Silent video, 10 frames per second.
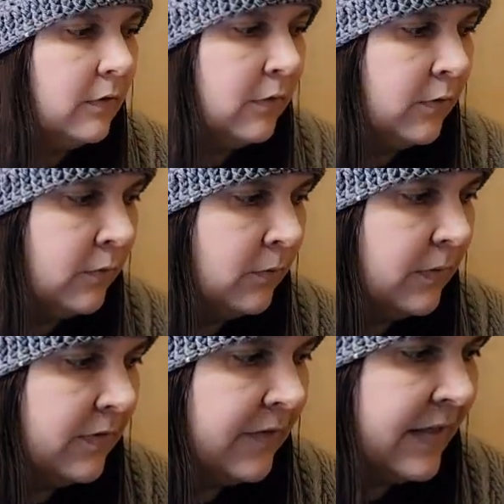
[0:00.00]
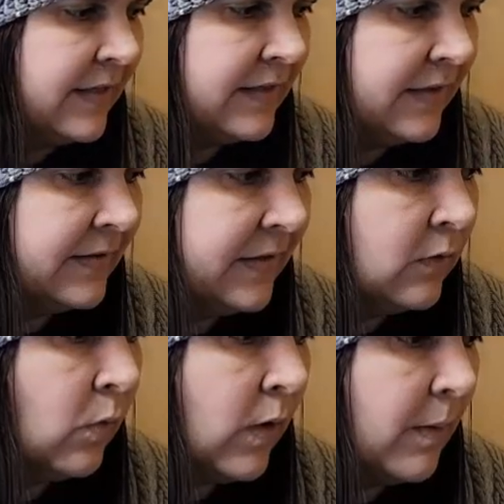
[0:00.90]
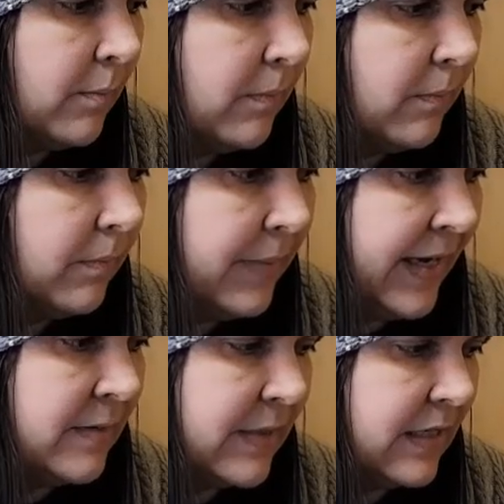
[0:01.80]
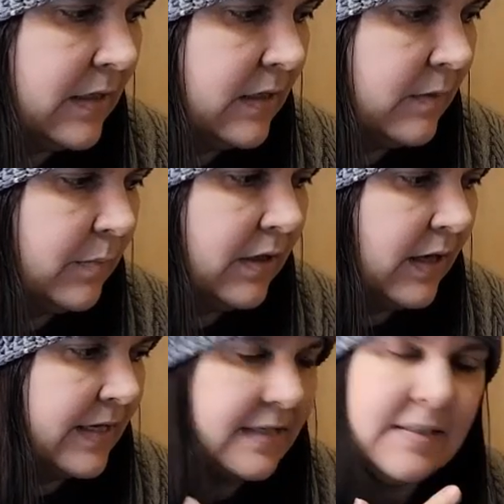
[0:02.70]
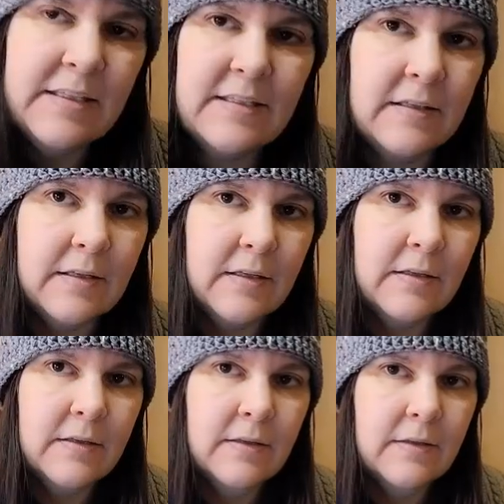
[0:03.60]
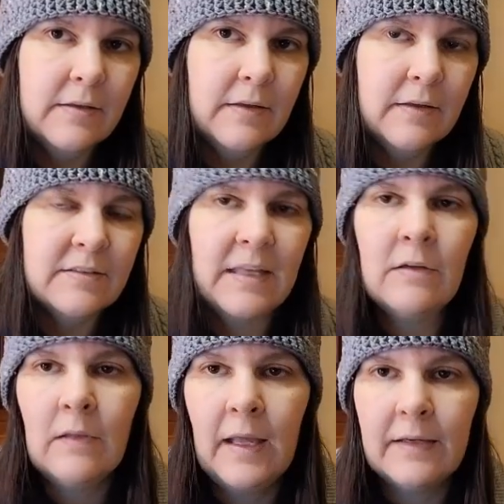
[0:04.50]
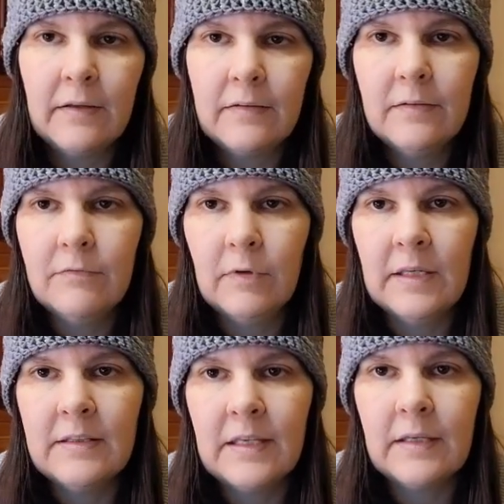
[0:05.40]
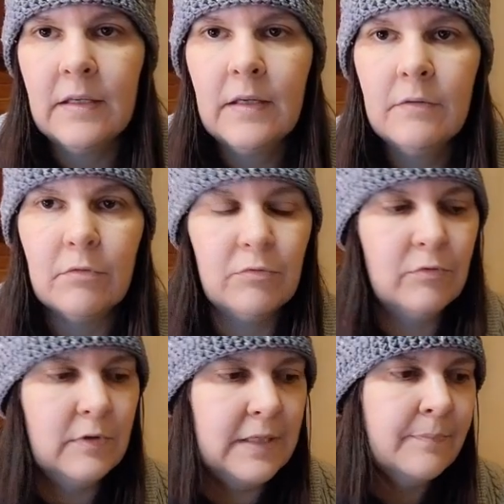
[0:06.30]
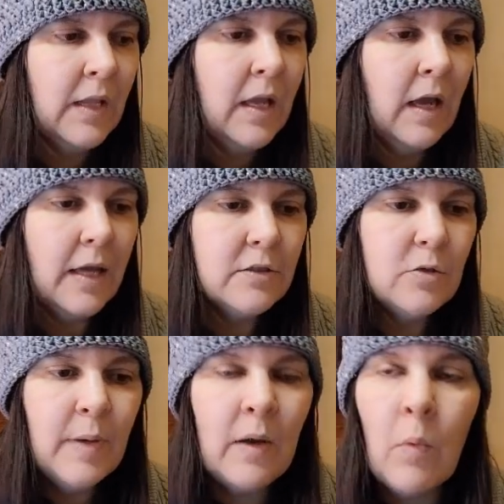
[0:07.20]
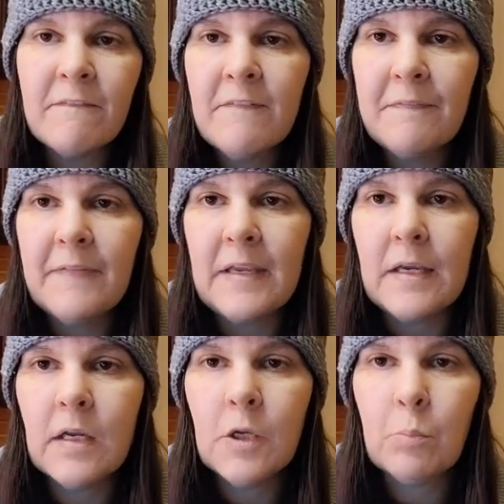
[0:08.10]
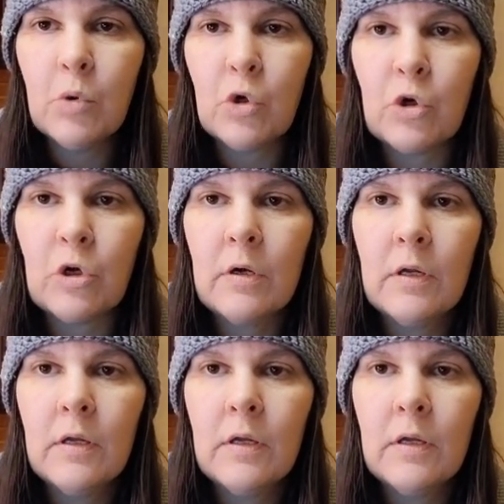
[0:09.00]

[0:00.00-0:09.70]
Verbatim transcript: who said that they didn't want payment, but I insisted because I don't like for anything for free. I do pay 150 per